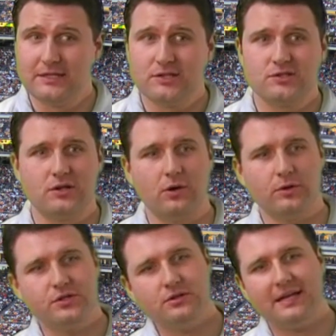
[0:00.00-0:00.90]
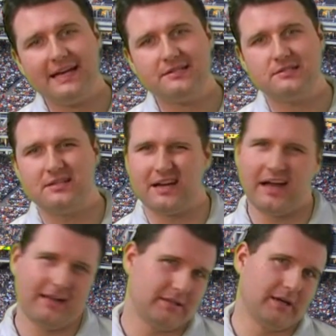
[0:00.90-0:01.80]
So, would you guess that a
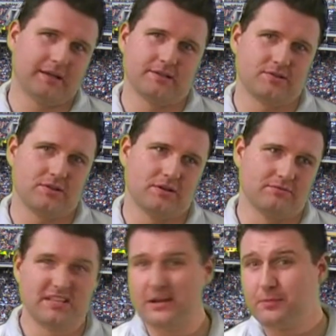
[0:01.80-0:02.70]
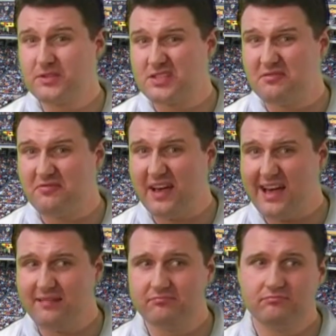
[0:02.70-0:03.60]
hot dog is, you know, 10%
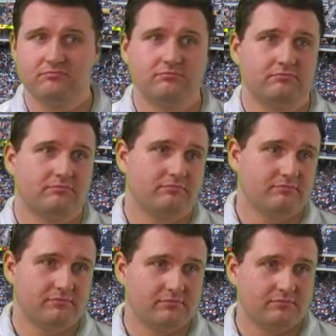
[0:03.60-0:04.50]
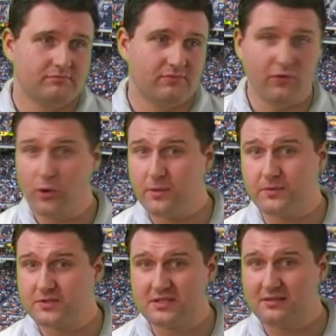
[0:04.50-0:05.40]
fat,
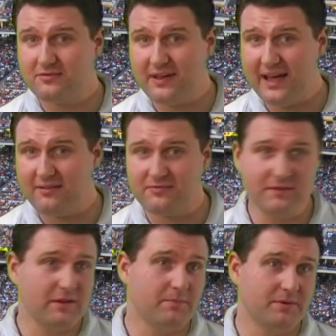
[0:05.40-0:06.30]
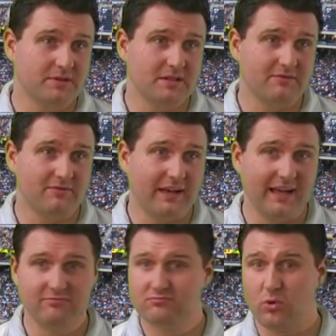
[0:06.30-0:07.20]
40% fat, 50%
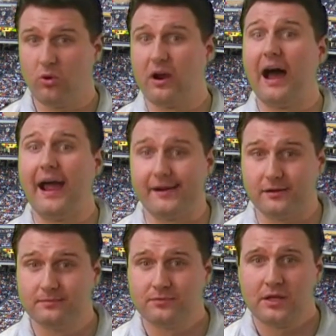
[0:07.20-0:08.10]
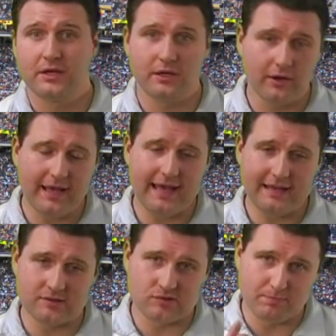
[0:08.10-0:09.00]
fat, or higher? Go ahead
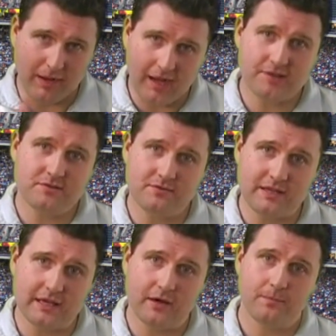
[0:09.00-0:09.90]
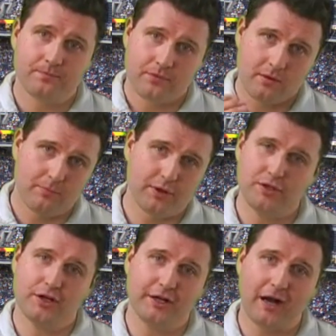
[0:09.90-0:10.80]
and pause the video, put
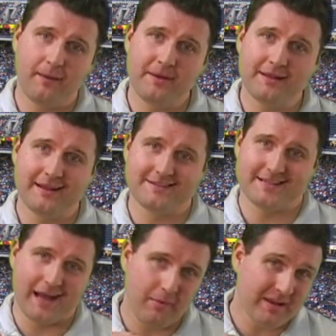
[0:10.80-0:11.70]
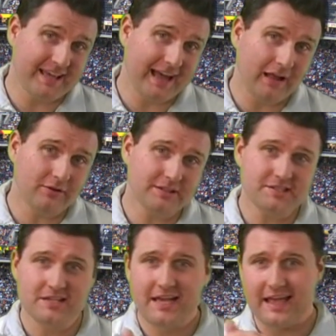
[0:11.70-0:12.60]
your comment as to how many
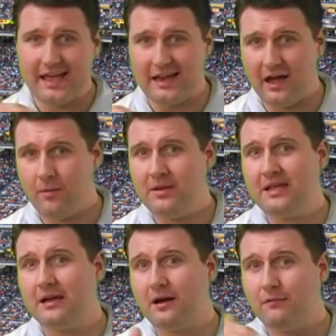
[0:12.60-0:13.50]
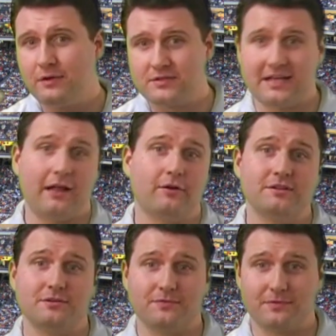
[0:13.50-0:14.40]
calories and how many of those
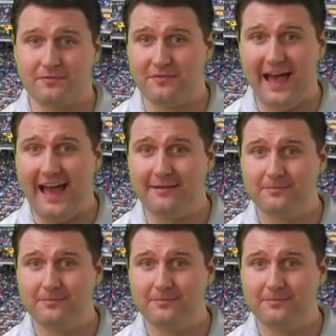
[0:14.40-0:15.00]
calories are from fat